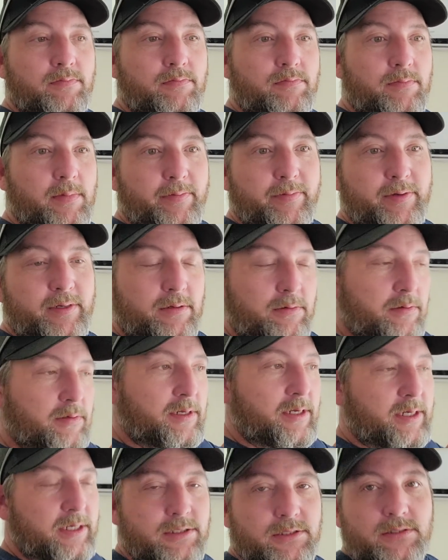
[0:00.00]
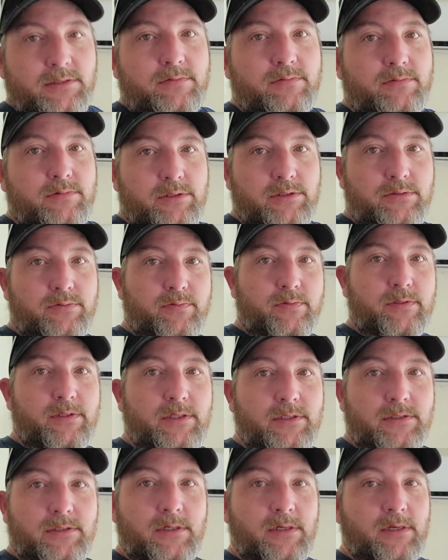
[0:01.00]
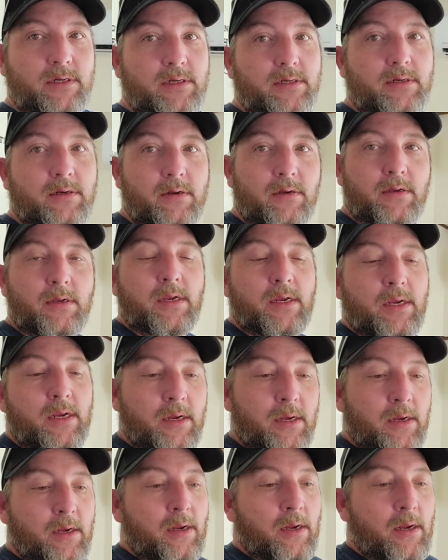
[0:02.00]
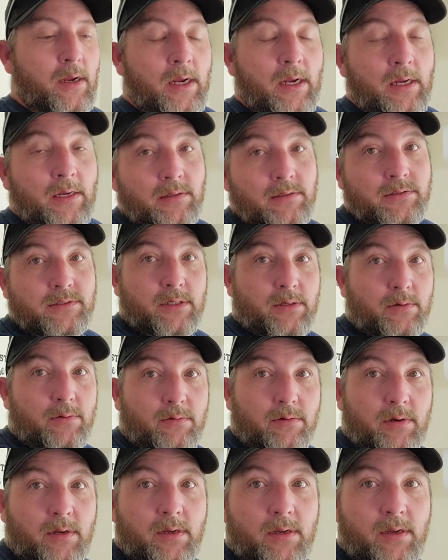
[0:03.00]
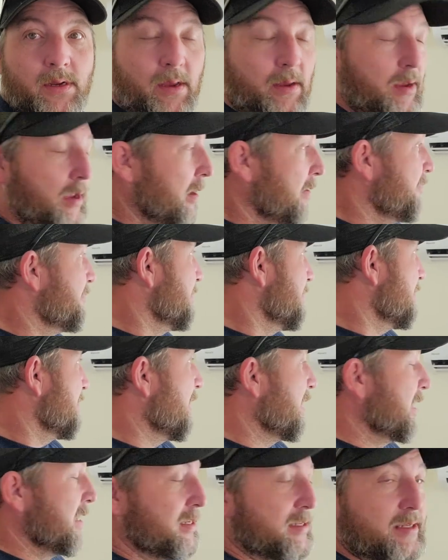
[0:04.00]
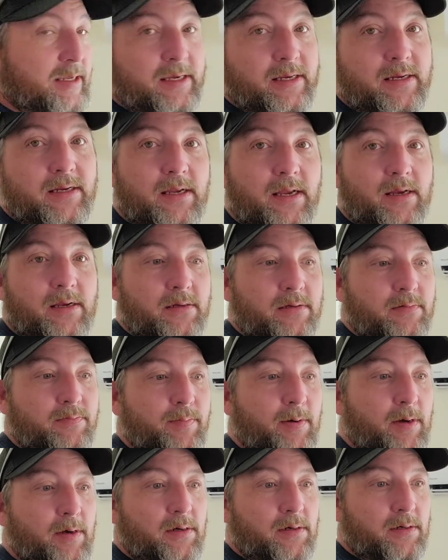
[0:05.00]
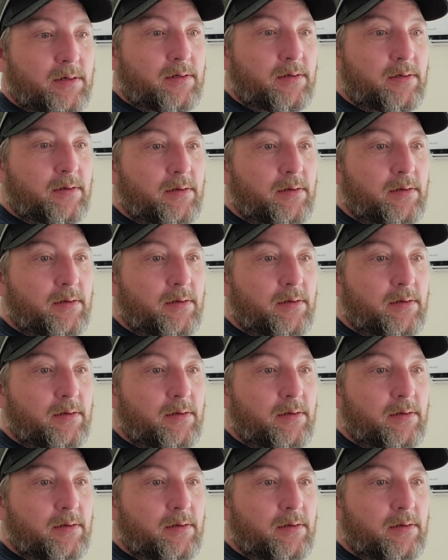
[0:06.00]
maybe a little less just for this. And so I feel like that I could have bought